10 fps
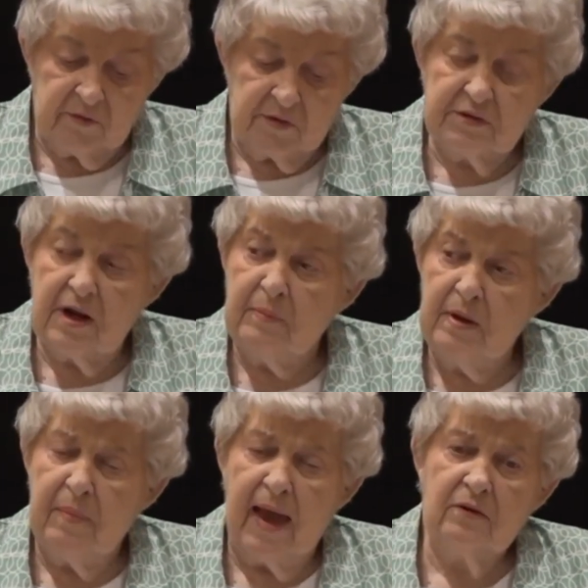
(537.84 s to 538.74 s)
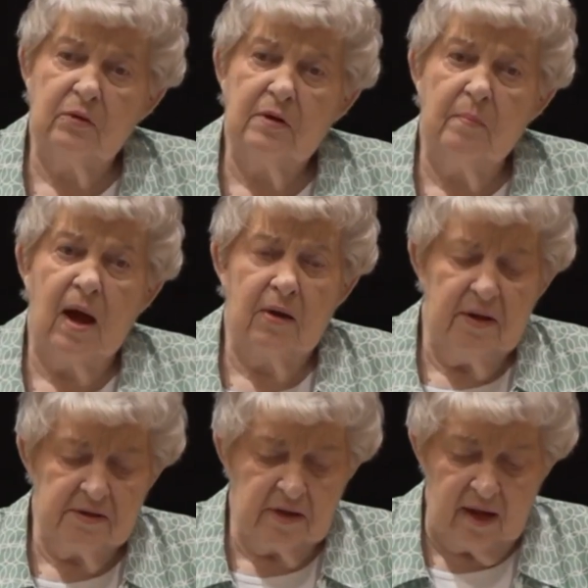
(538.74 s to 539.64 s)
after stepping back to
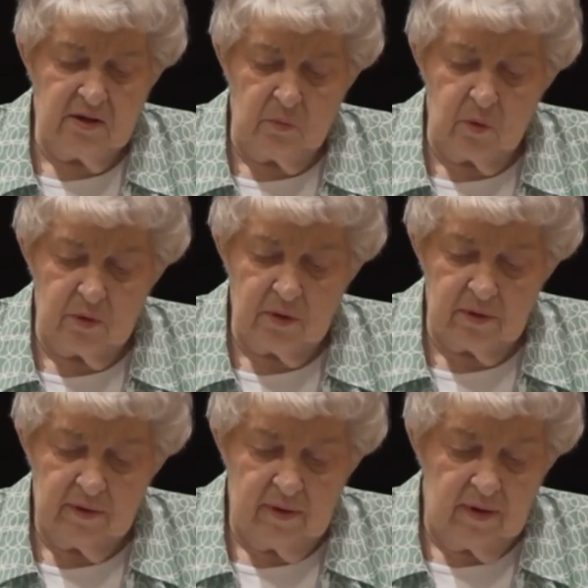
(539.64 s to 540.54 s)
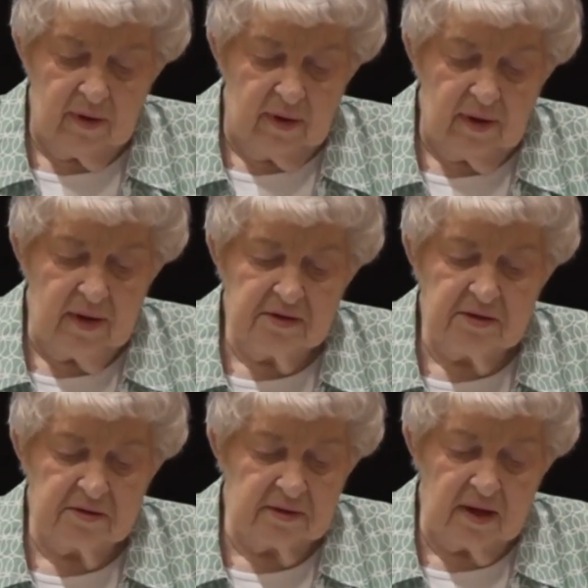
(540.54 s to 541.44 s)
admire his handiwork, he
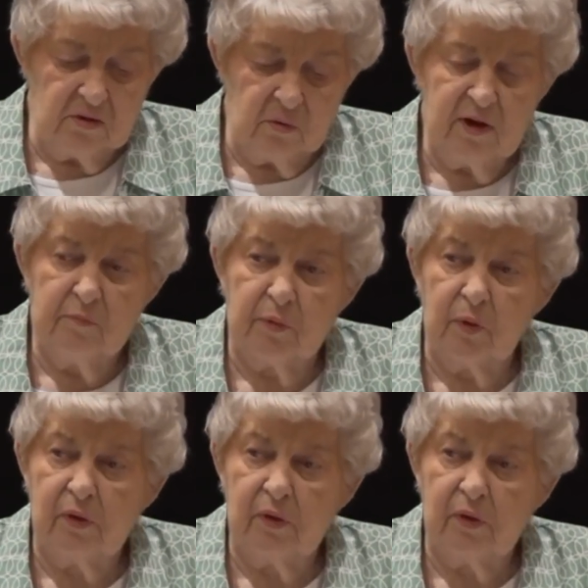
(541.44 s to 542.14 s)
is said to have